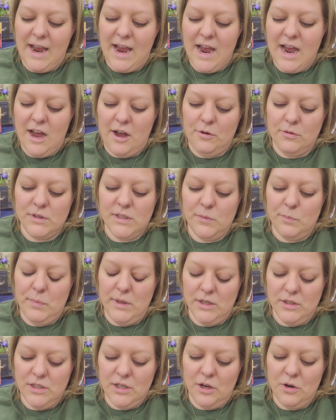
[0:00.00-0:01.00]
house
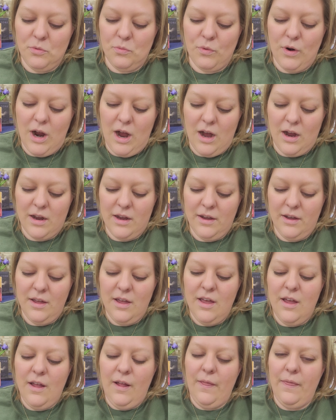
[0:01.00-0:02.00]
built on rock
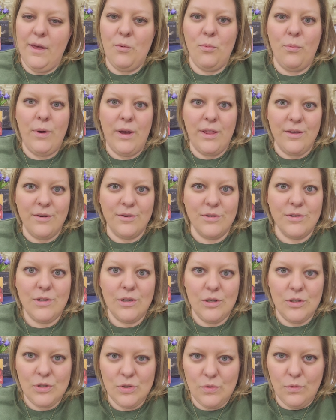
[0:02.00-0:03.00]
that weathers
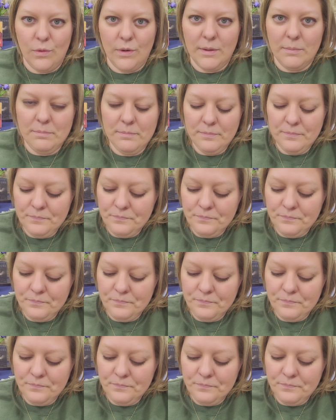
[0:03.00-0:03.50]
a storm.